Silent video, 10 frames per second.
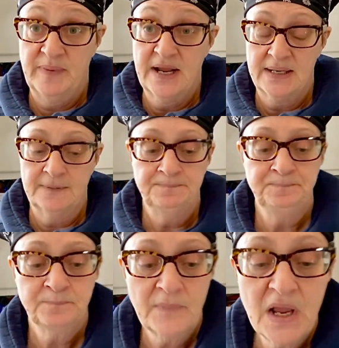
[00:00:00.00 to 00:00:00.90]
banana?
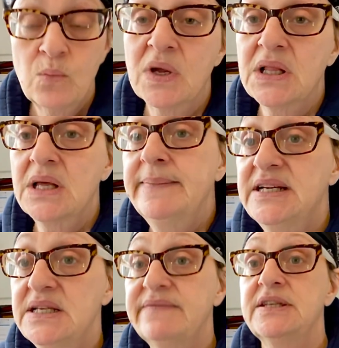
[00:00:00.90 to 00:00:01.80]
Well, I'm
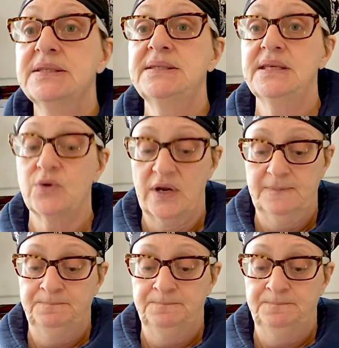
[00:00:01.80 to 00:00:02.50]
going to give you a secret.